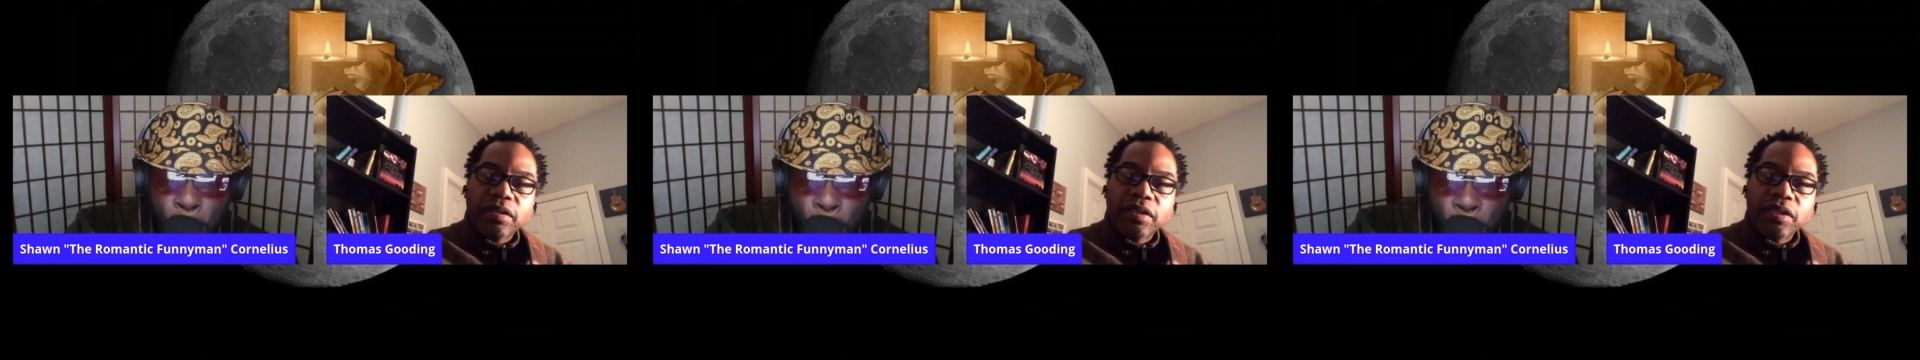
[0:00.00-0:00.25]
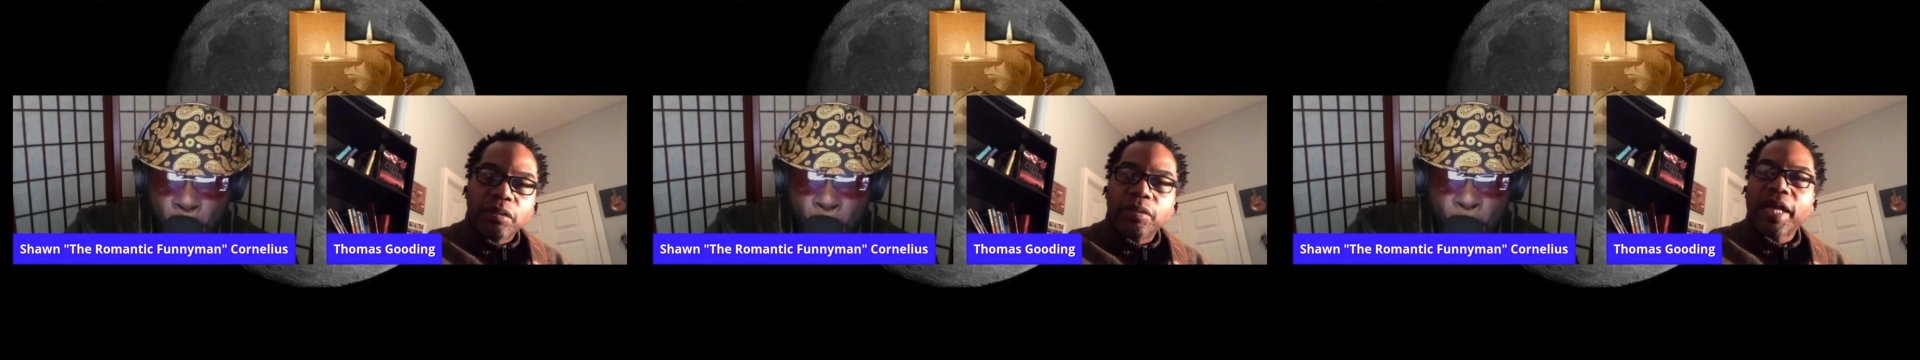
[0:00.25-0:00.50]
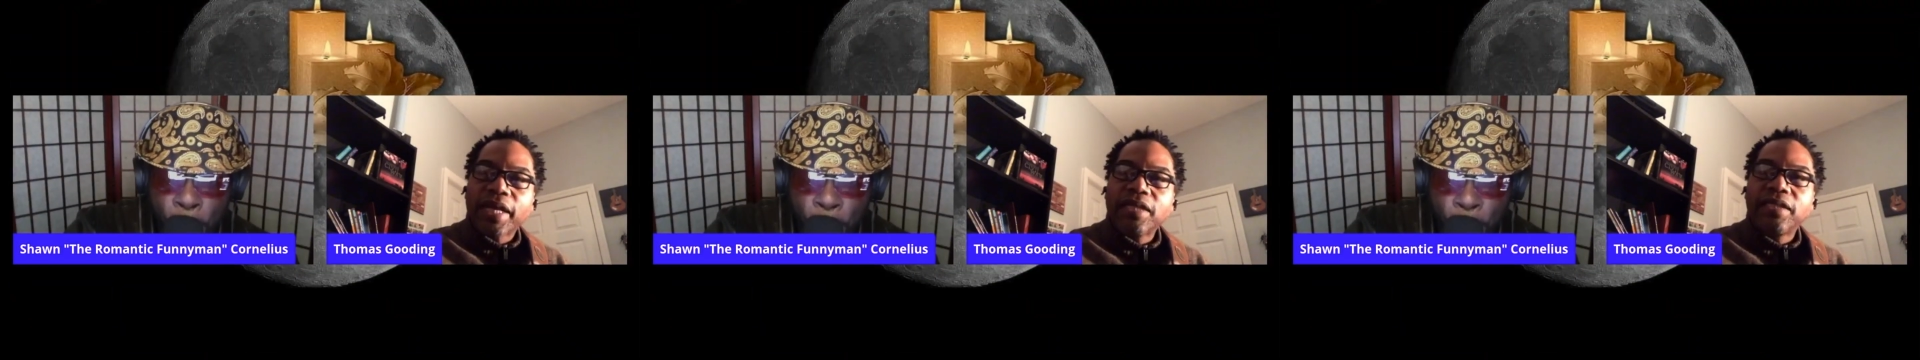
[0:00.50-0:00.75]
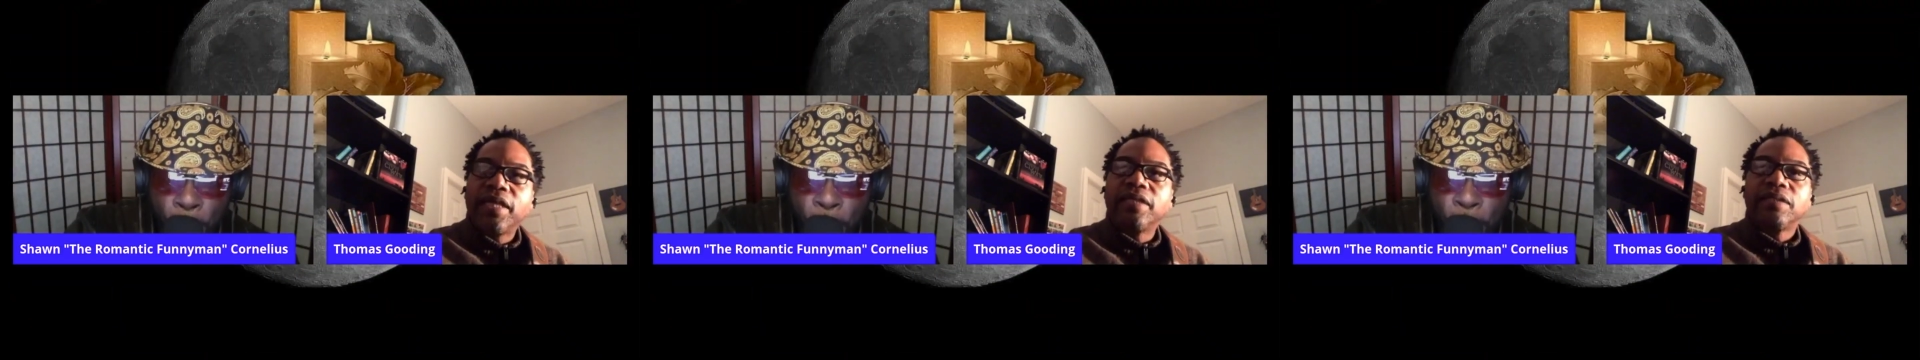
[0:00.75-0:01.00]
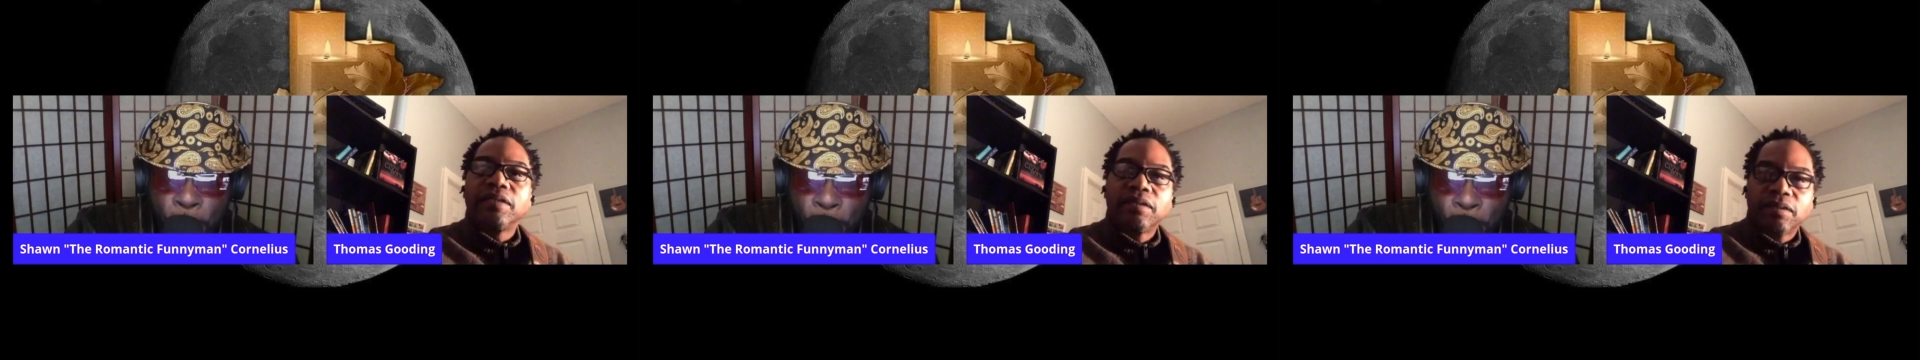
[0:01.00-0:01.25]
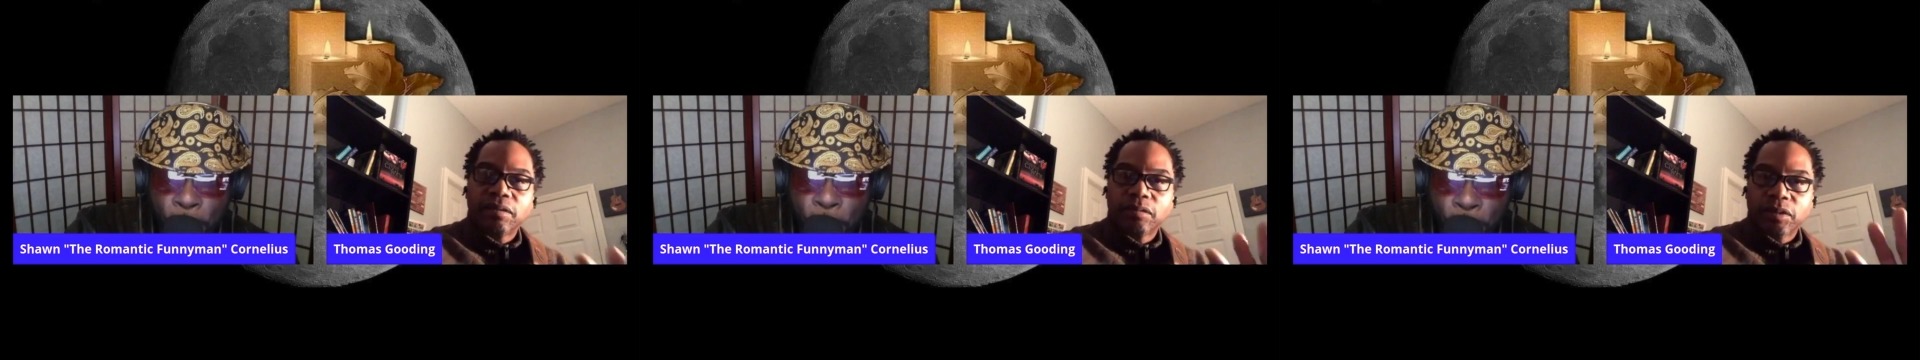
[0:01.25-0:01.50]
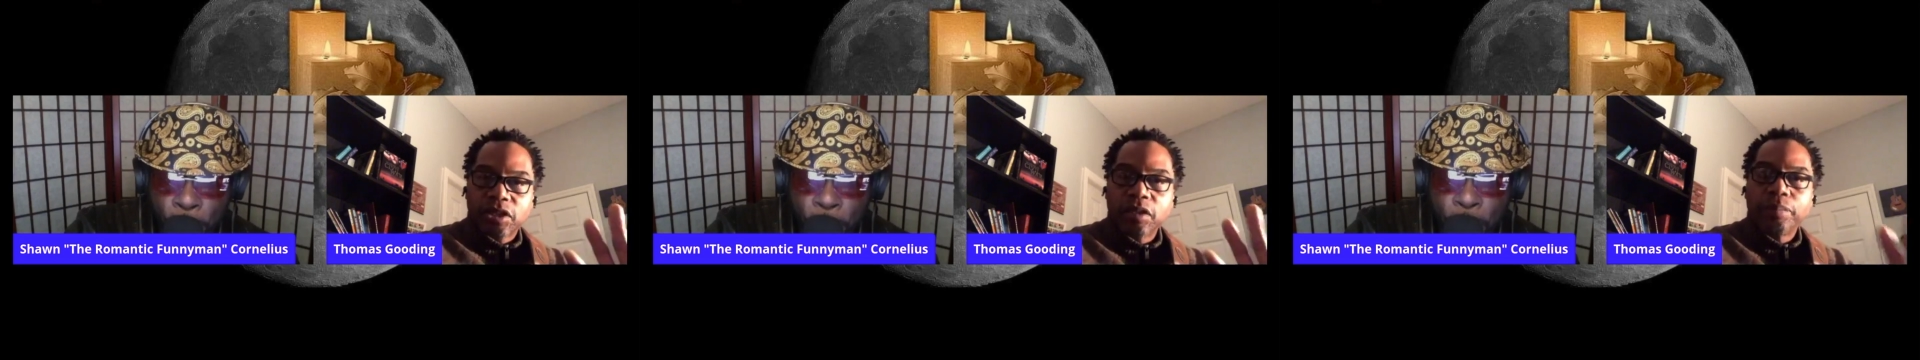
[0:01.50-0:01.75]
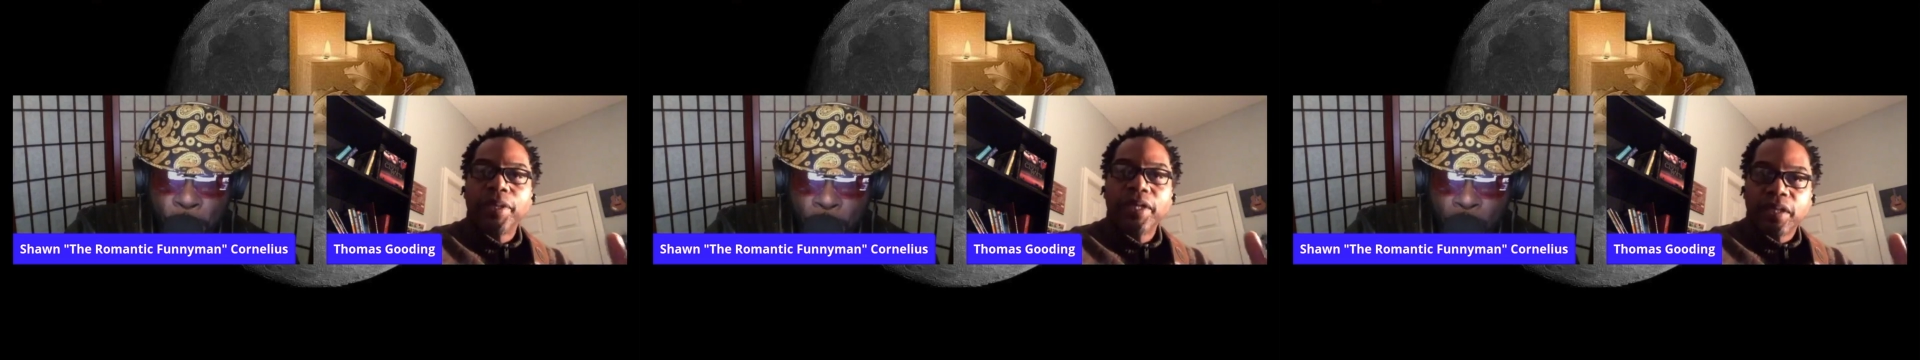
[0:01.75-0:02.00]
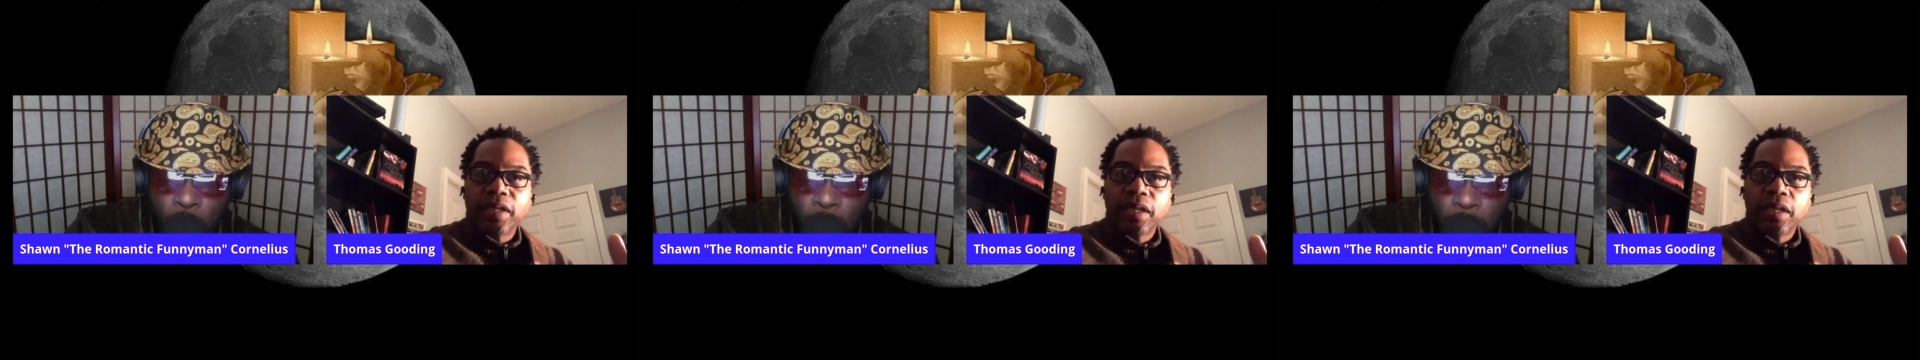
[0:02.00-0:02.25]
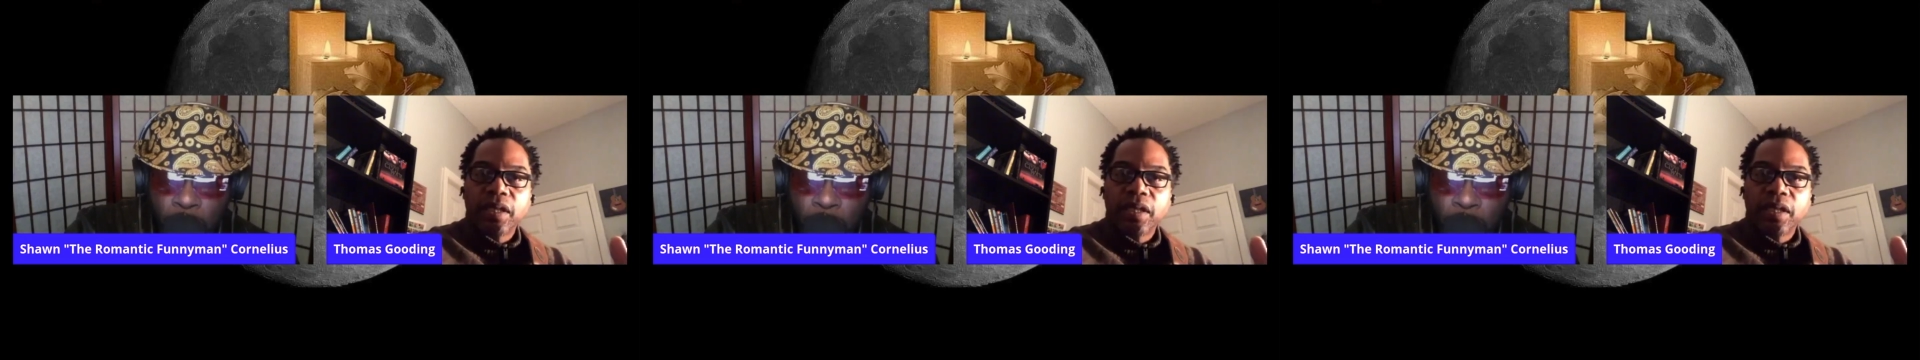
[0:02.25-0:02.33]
Like I said, stability.